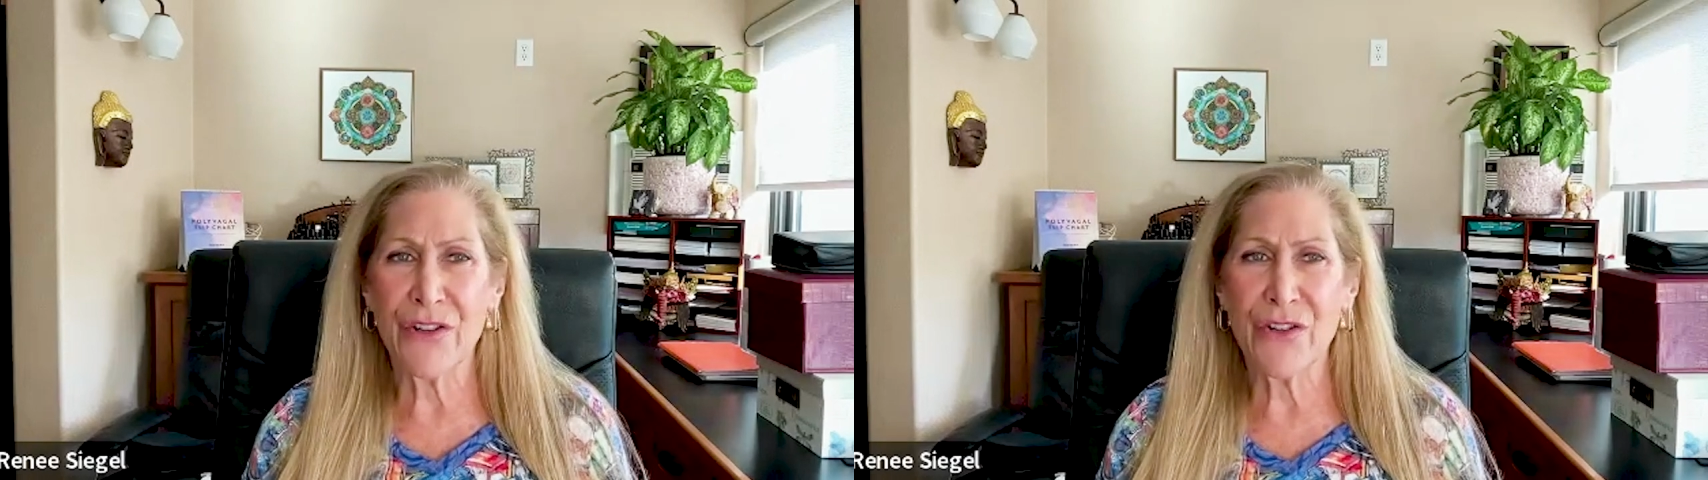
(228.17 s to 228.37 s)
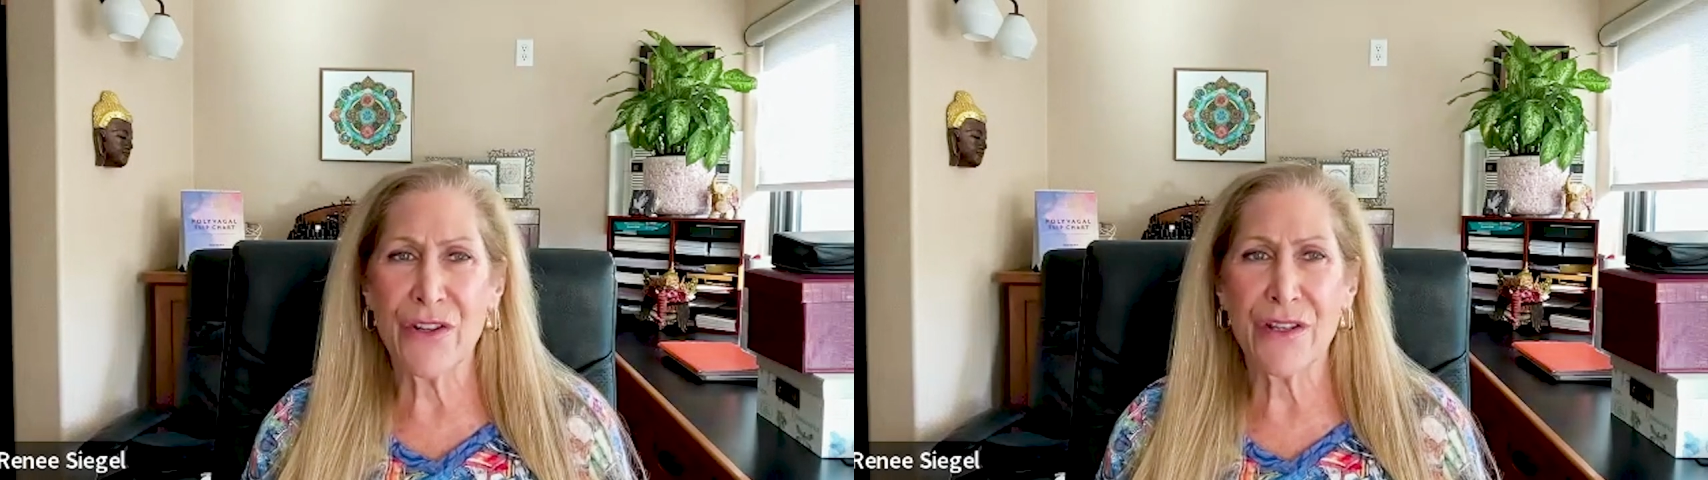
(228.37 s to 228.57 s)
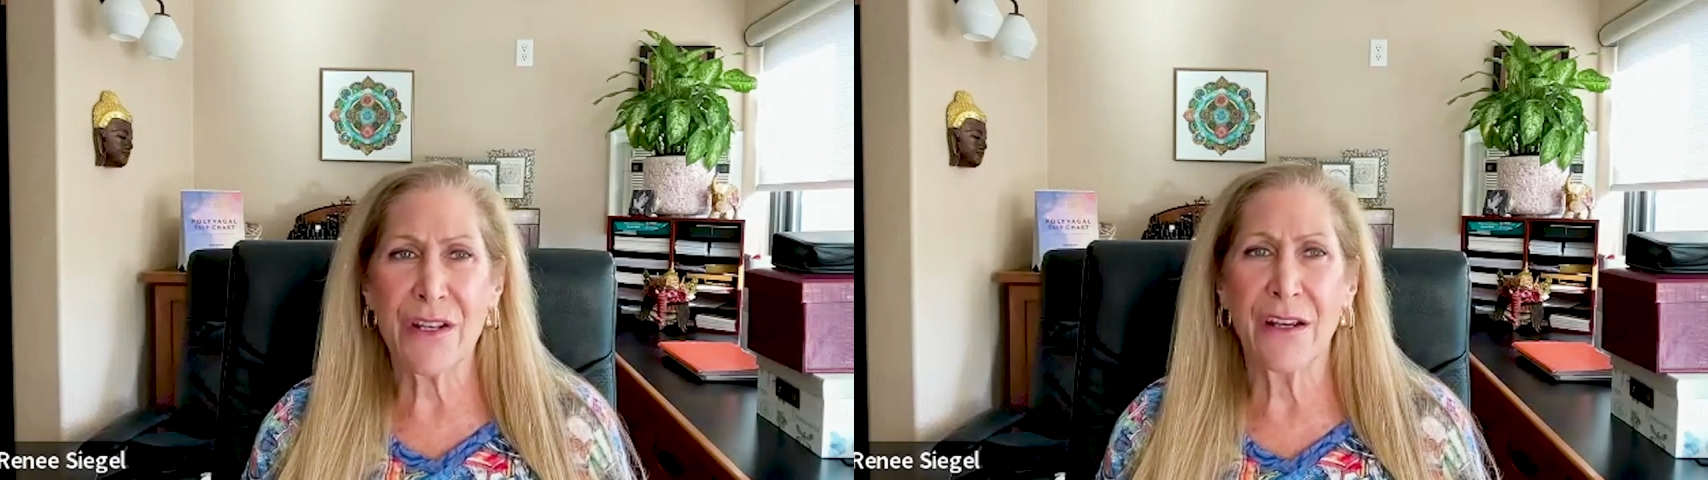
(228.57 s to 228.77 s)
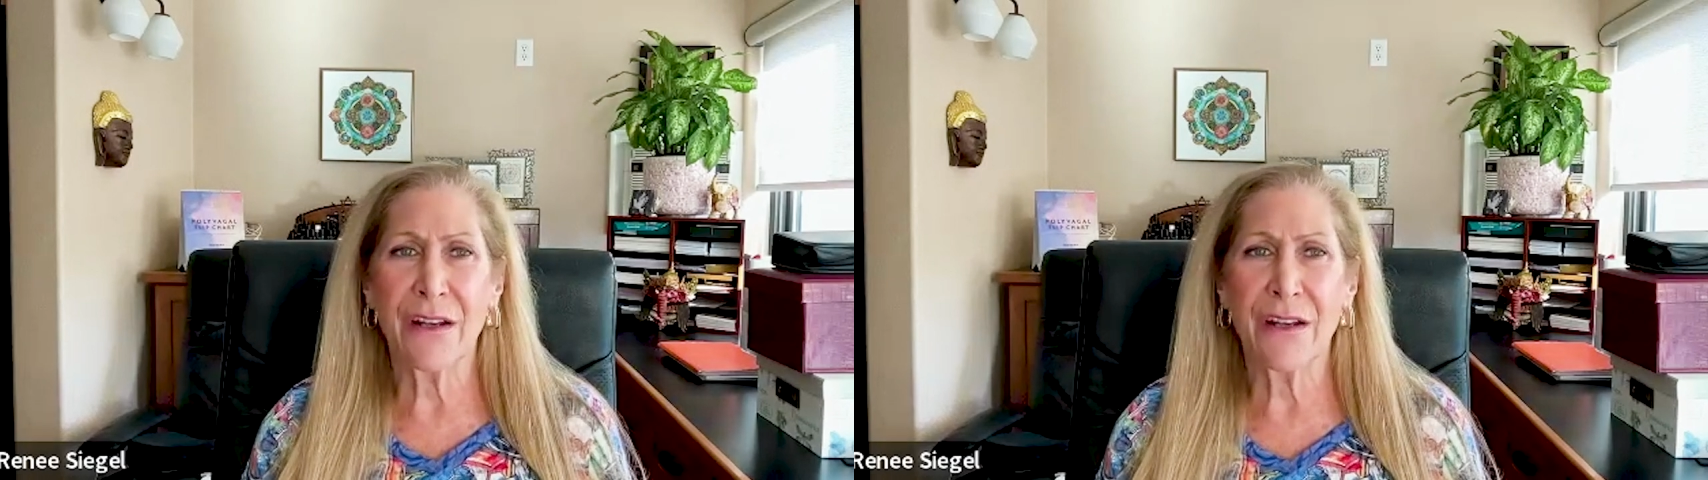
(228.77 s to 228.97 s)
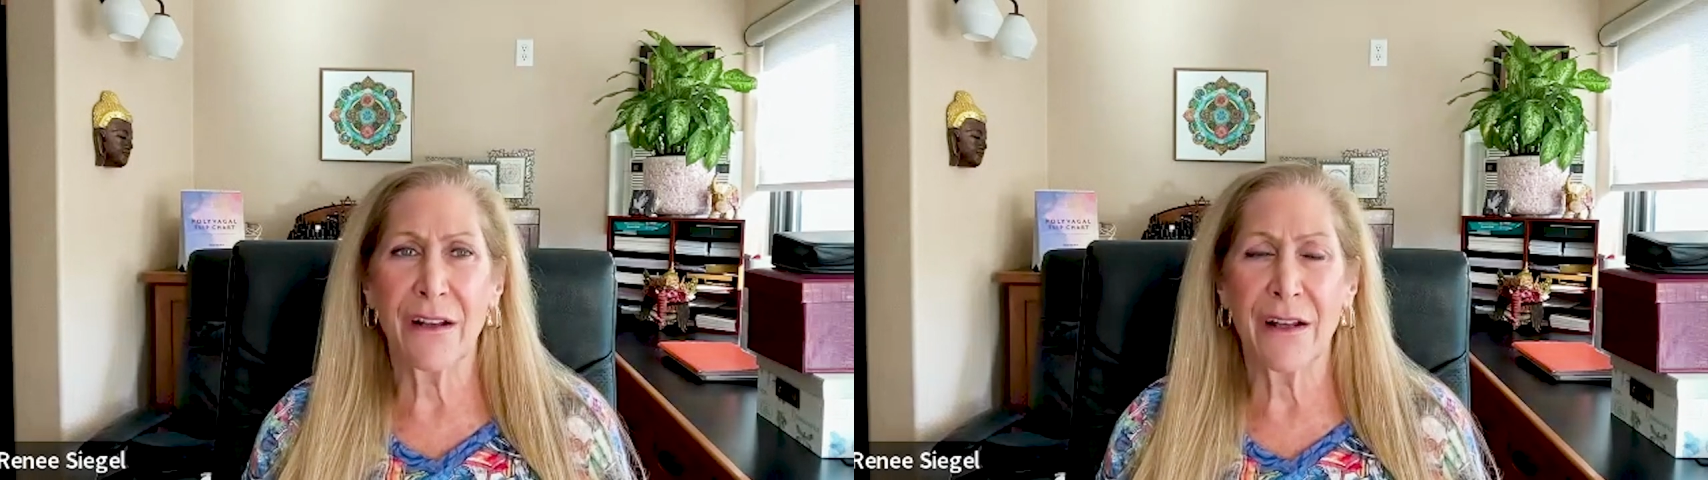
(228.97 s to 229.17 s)

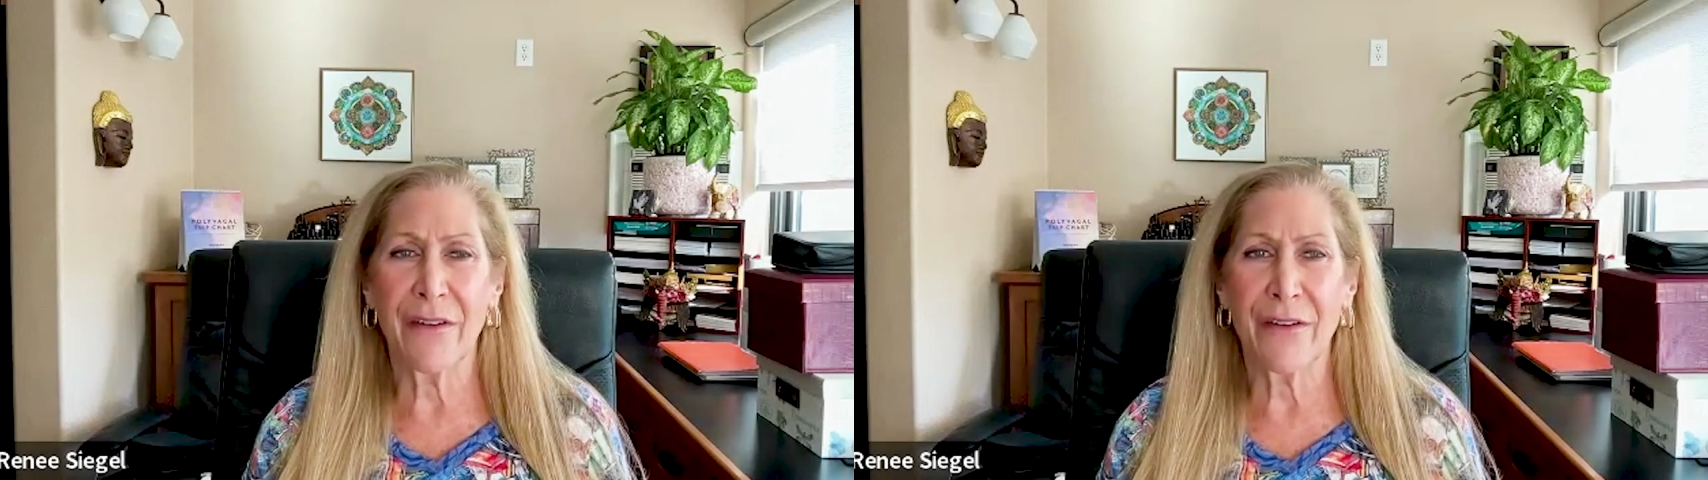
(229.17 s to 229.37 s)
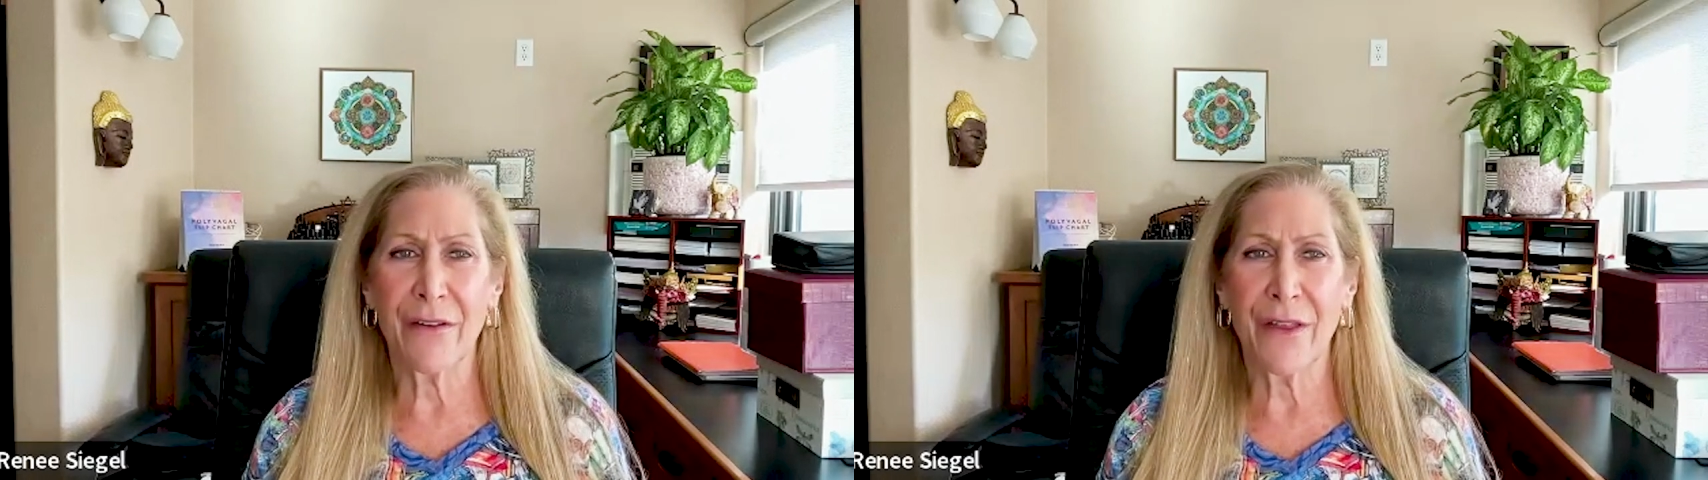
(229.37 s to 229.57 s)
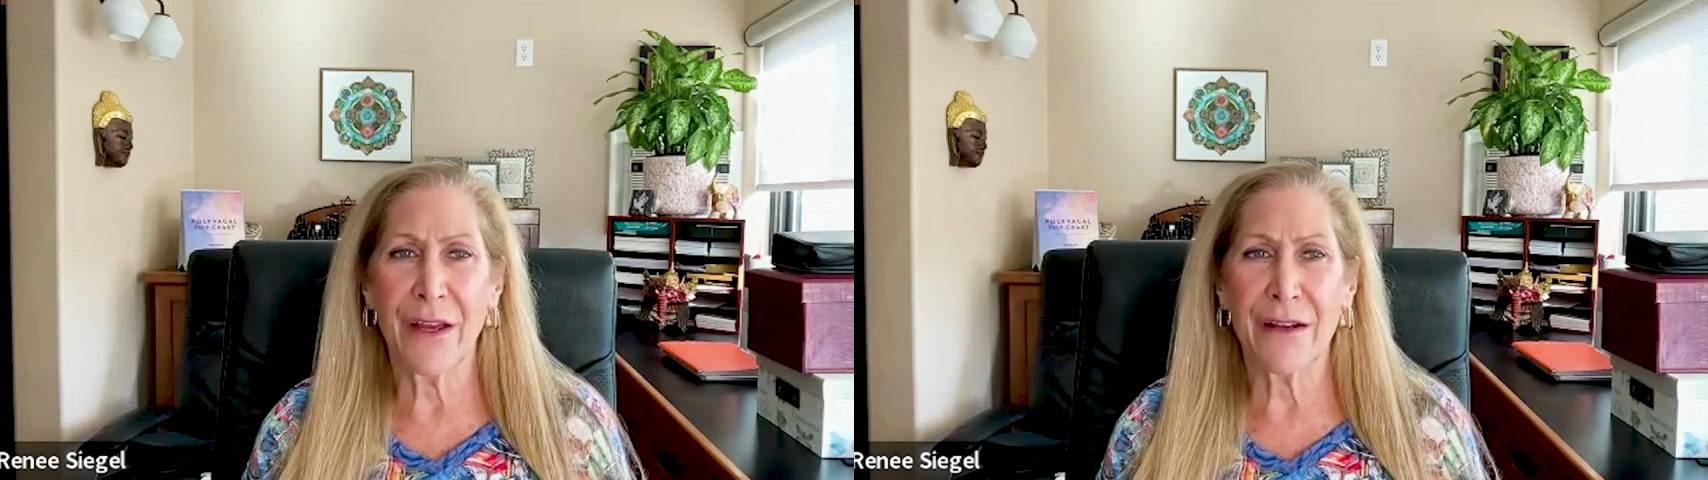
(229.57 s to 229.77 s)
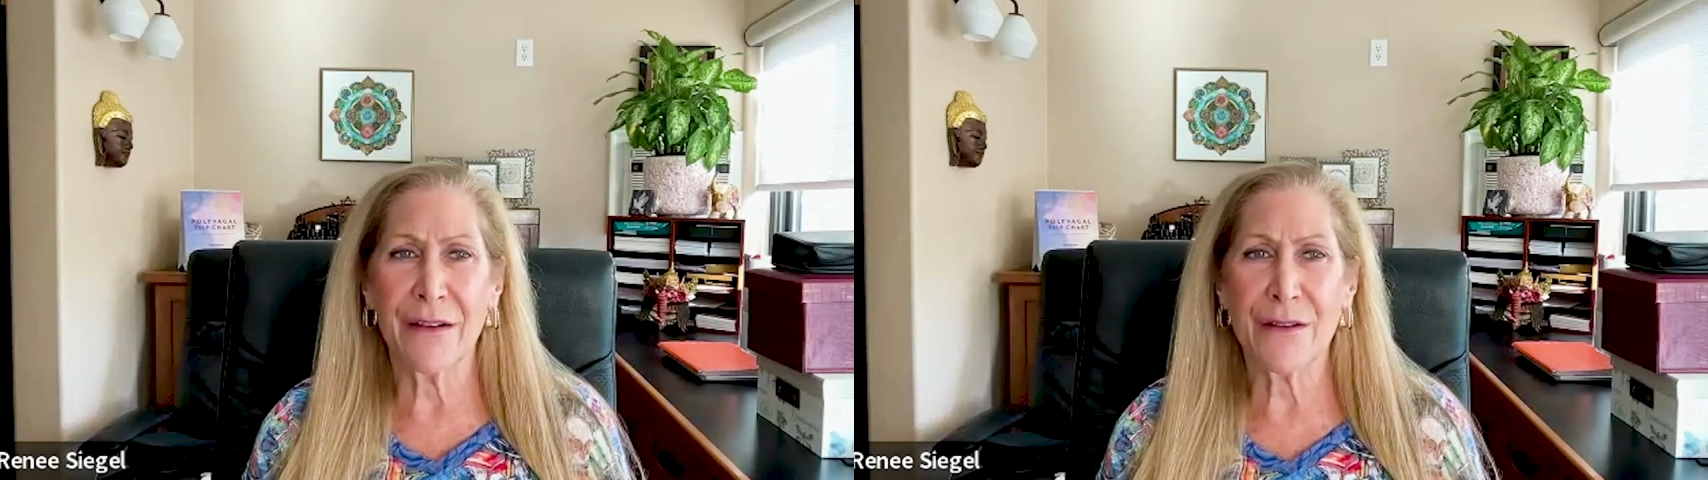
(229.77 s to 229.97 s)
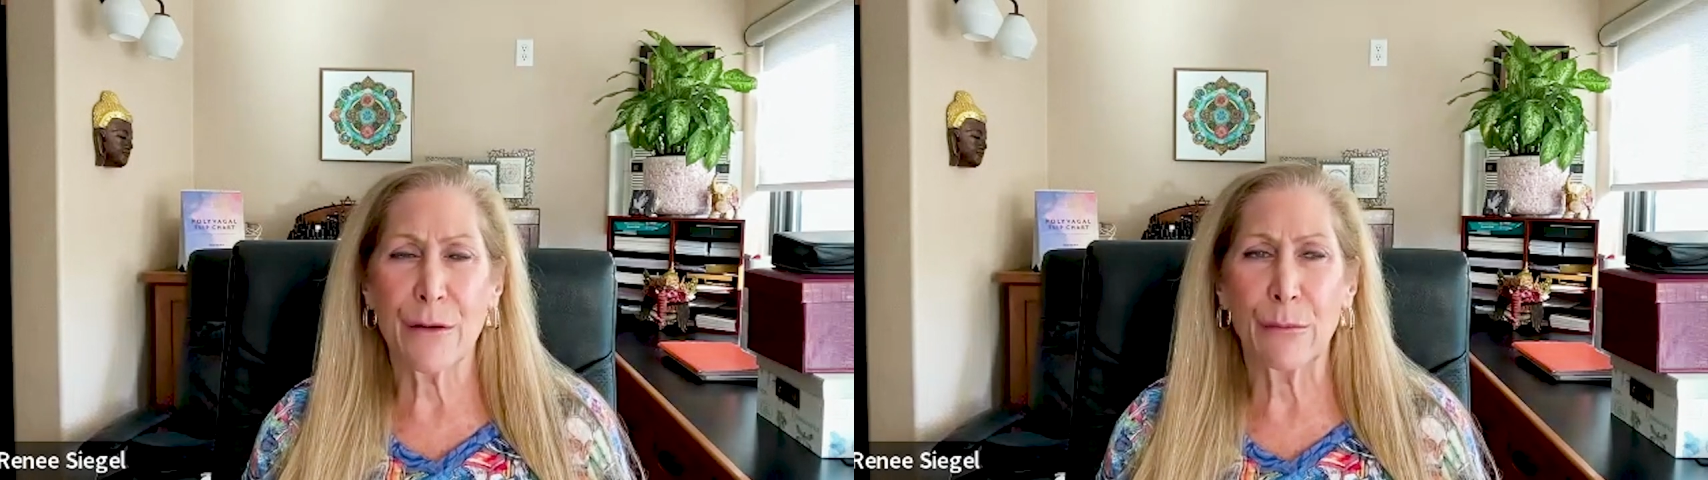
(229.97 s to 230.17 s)
agency and a lot of other
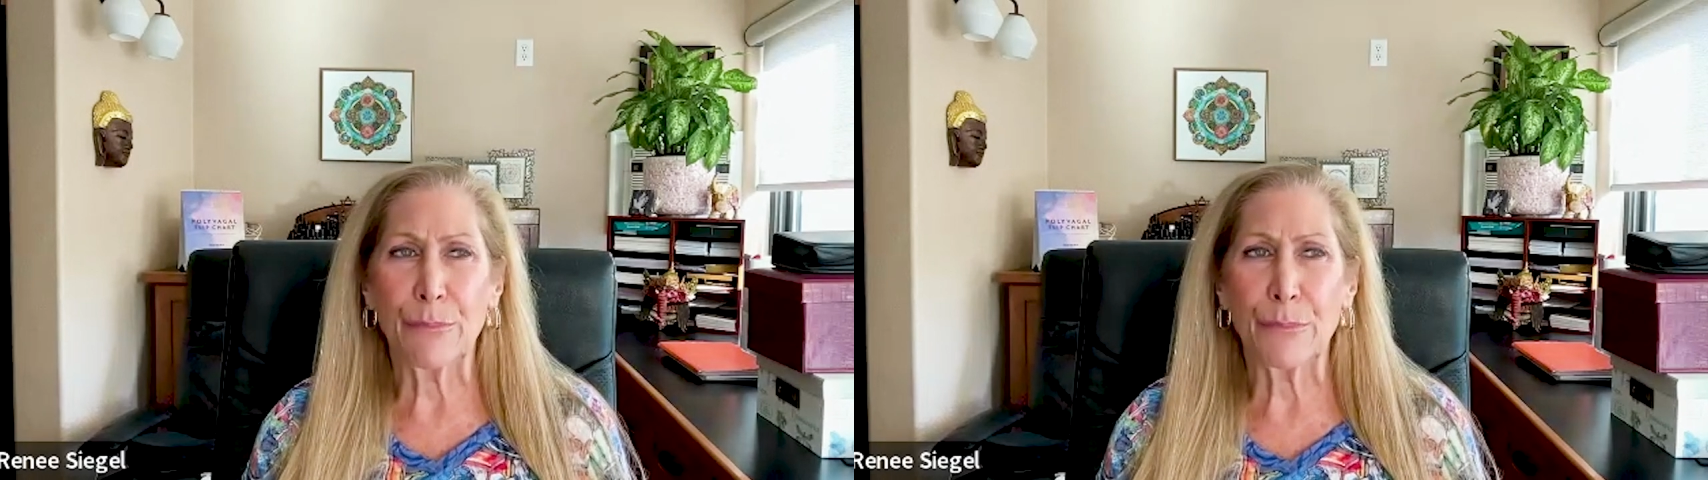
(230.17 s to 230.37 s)
things.